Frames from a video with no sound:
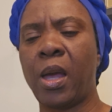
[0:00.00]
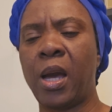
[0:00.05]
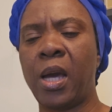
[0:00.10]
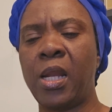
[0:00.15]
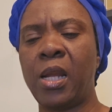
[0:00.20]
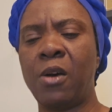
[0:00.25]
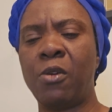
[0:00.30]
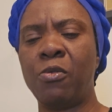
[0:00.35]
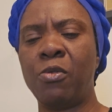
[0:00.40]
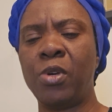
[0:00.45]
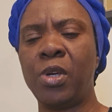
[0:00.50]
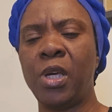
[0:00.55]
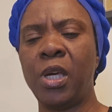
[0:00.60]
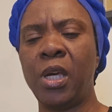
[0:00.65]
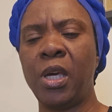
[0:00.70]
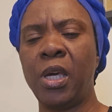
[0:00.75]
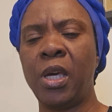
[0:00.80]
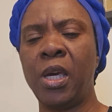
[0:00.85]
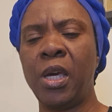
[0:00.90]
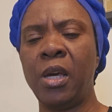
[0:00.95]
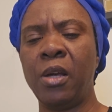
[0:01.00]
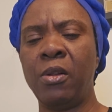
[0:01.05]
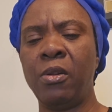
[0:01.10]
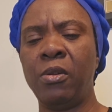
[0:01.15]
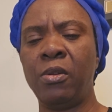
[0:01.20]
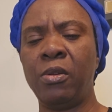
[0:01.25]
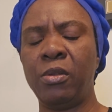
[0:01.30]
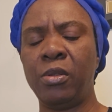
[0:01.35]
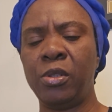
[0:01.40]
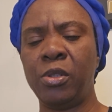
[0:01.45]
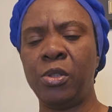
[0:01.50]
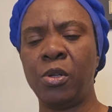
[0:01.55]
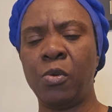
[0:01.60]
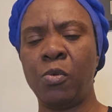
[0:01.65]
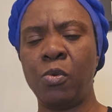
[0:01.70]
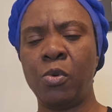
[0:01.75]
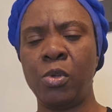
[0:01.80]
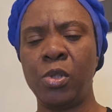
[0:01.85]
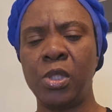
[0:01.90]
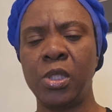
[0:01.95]
and I will heal your
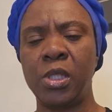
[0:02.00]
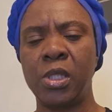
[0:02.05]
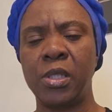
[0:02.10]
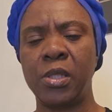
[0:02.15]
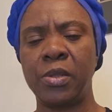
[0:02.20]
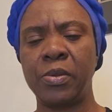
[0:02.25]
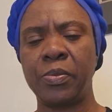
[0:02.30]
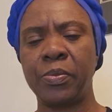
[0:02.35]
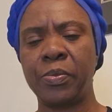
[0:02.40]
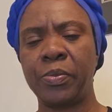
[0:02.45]
wounds,